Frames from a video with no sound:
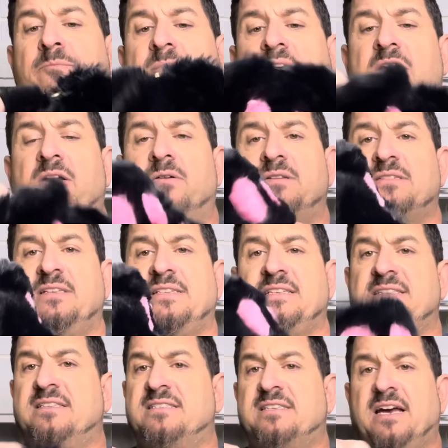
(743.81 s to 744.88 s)
You know, it's a
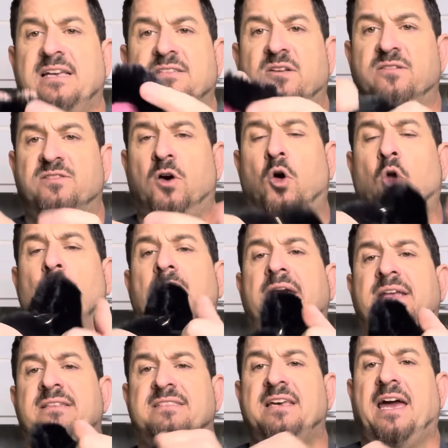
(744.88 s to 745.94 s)
decent size because the whole
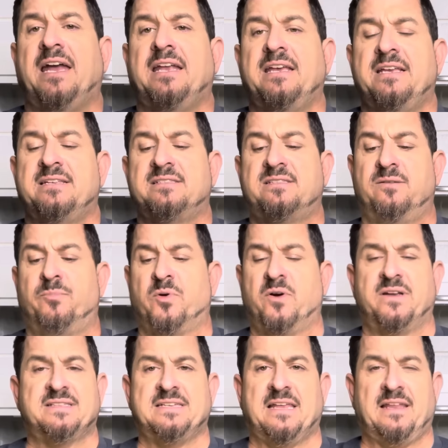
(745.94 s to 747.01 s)
inside is the purse.
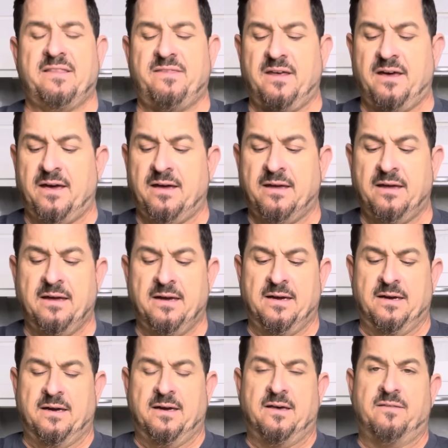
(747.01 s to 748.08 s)
It's not like the
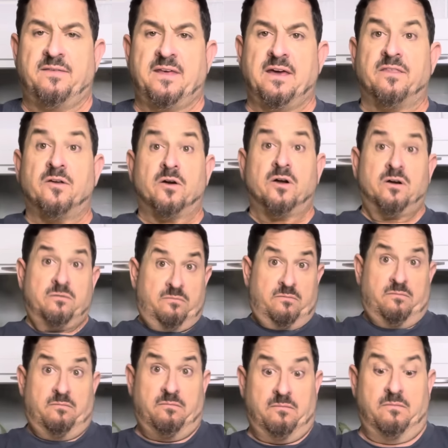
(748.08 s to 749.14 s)
other
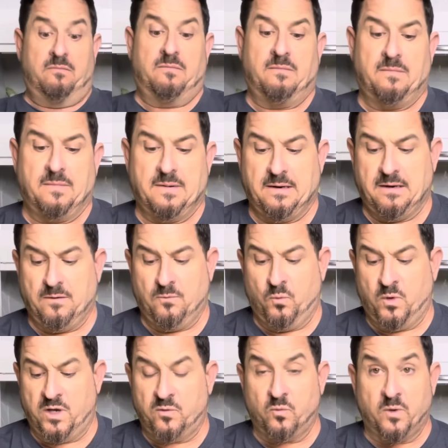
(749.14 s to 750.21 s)

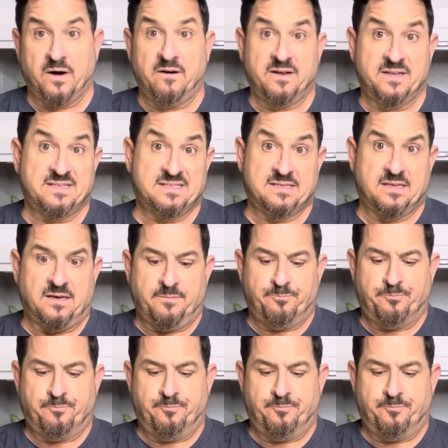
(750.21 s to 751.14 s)
one where it's the